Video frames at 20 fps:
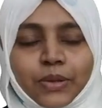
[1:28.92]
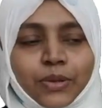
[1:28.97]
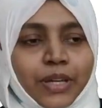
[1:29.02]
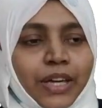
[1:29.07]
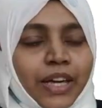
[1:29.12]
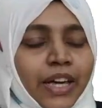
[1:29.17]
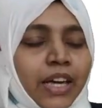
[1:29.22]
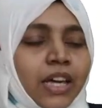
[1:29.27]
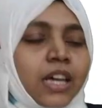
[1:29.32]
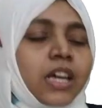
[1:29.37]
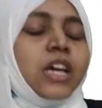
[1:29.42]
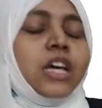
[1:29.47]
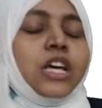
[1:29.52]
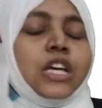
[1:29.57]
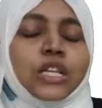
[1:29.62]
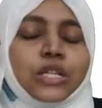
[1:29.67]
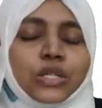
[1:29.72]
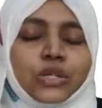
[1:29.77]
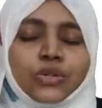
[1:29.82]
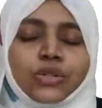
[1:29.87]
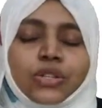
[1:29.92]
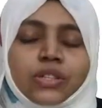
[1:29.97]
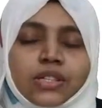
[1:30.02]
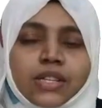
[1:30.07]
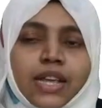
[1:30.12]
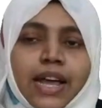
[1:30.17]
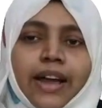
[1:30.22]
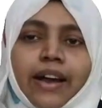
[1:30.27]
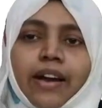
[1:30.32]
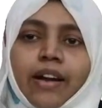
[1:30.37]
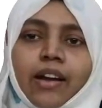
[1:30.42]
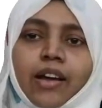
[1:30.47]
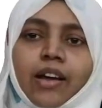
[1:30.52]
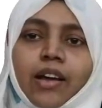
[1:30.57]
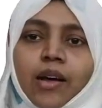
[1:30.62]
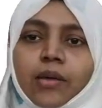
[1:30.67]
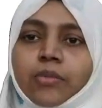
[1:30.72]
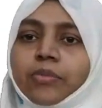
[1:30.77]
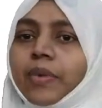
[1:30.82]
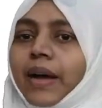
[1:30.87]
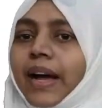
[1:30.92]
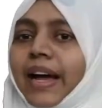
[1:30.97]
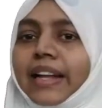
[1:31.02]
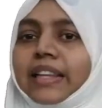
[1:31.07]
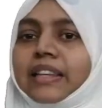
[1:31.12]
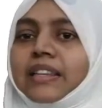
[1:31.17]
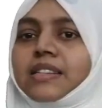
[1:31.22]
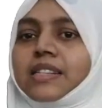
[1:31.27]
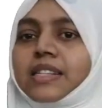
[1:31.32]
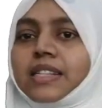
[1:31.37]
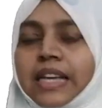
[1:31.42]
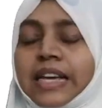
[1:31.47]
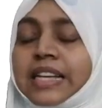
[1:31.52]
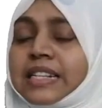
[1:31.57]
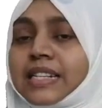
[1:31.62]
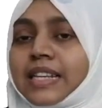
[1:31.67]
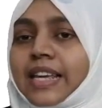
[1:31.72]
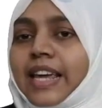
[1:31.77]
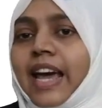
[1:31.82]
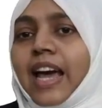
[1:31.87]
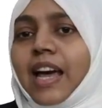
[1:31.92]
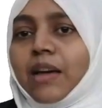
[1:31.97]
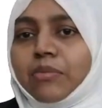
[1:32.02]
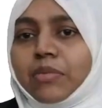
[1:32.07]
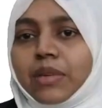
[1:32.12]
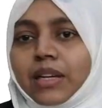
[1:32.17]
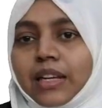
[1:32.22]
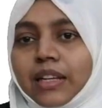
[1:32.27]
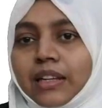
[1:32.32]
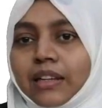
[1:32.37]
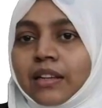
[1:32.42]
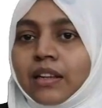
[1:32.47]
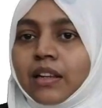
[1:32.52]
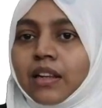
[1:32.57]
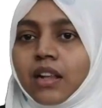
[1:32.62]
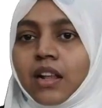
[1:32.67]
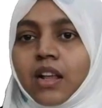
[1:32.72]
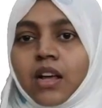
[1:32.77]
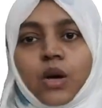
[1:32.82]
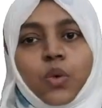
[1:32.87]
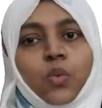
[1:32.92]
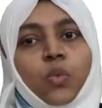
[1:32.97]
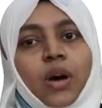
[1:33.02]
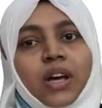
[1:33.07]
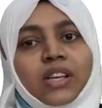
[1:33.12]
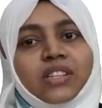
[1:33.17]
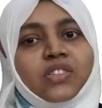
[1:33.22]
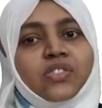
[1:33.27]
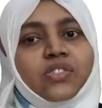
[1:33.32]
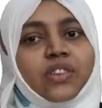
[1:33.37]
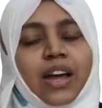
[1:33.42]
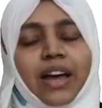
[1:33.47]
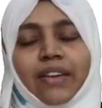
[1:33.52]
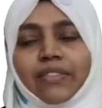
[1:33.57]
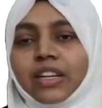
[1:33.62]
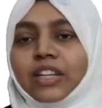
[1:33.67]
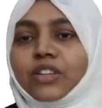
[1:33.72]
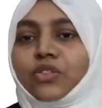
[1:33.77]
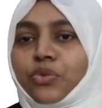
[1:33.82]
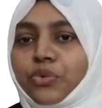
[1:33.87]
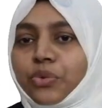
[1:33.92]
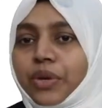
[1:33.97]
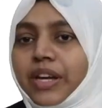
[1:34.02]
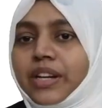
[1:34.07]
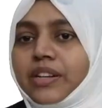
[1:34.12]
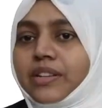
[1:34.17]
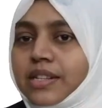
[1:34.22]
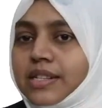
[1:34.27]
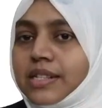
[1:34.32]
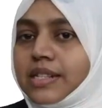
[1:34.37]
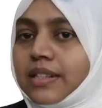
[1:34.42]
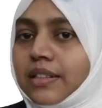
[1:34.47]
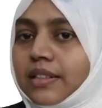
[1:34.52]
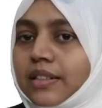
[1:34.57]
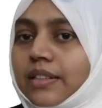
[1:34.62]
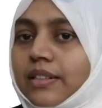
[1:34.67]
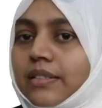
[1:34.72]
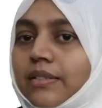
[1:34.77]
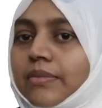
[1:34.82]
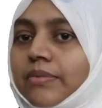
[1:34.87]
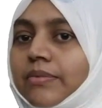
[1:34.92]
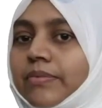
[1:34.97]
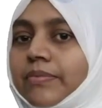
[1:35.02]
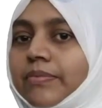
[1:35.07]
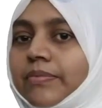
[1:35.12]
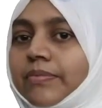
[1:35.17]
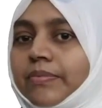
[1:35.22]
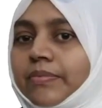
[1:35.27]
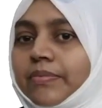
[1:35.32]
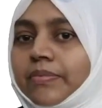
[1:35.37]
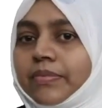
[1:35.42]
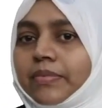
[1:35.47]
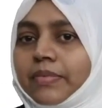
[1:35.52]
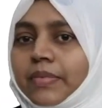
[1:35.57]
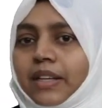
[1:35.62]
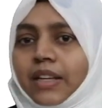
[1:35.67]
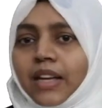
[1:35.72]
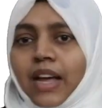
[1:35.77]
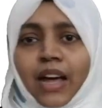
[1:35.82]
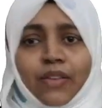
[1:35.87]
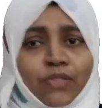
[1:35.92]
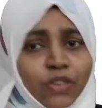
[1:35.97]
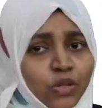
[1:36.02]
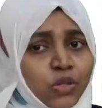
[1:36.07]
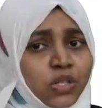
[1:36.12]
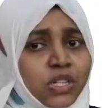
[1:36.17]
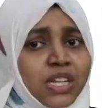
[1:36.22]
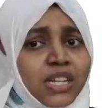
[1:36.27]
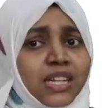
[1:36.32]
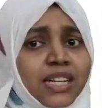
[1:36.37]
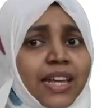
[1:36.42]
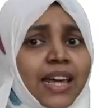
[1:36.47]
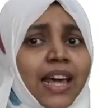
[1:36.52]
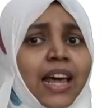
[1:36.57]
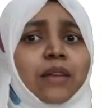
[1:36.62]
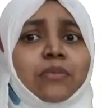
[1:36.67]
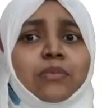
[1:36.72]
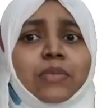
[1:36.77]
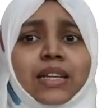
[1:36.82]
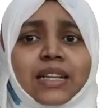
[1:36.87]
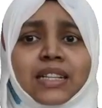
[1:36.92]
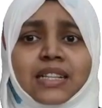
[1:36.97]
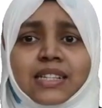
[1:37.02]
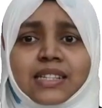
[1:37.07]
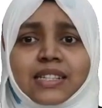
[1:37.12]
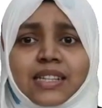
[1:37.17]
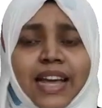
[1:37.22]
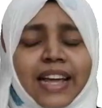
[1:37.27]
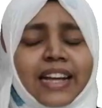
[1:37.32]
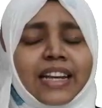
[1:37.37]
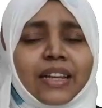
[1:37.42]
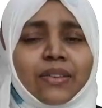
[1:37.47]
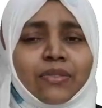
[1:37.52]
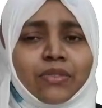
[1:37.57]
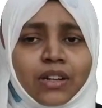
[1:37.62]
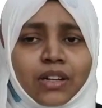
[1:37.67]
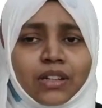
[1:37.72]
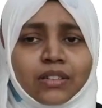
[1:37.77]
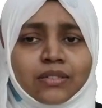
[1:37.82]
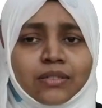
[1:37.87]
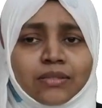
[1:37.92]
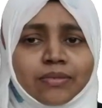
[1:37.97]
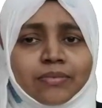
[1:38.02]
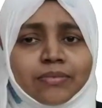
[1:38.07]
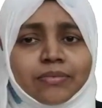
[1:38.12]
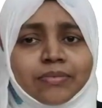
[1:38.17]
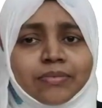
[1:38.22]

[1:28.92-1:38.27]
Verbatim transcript: Okay, so this Arab and this, his camel was traveling through a desert. Have you seen camels, anyone?